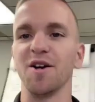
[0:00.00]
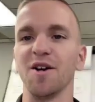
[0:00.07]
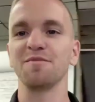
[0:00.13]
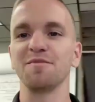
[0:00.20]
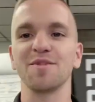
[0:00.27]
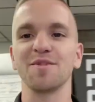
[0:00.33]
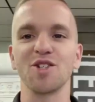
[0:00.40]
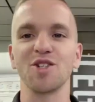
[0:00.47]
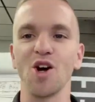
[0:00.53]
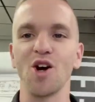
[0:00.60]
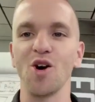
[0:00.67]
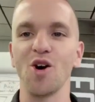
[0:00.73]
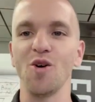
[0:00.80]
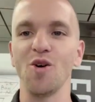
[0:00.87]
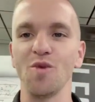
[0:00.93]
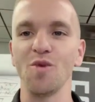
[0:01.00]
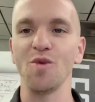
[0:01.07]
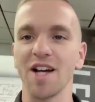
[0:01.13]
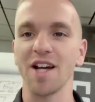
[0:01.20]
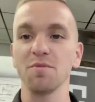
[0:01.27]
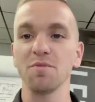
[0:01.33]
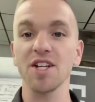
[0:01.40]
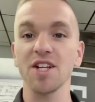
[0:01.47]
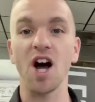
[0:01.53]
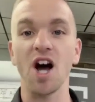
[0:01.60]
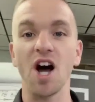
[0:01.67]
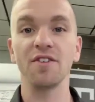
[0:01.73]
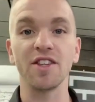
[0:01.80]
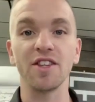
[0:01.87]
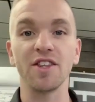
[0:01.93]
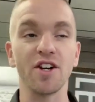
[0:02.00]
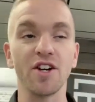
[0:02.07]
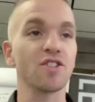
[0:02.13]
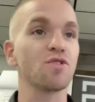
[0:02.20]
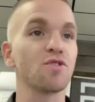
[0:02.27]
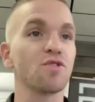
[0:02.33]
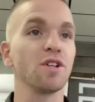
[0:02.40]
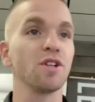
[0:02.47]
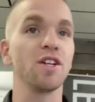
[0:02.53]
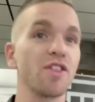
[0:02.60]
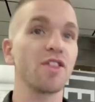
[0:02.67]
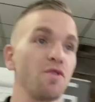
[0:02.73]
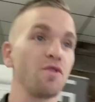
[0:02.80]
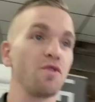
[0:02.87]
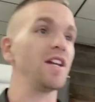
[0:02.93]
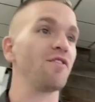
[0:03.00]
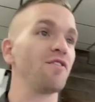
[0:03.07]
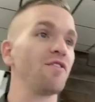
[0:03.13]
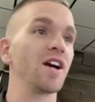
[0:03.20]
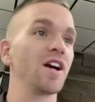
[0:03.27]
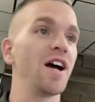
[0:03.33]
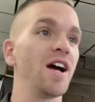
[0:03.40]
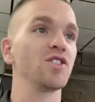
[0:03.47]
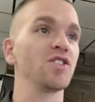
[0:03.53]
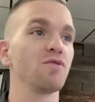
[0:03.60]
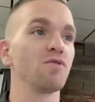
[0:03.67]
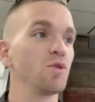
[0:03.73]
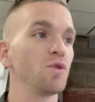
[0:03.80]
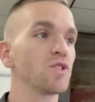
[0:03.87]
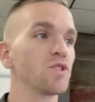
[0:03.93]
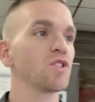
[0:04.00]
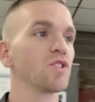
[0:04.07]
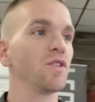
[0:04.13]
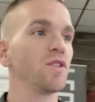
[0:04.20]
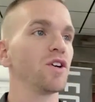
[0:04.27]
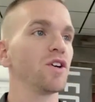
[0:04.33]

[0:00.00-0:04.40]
So when it comes to coffee, there's really 3 different kinds of roasts. So there.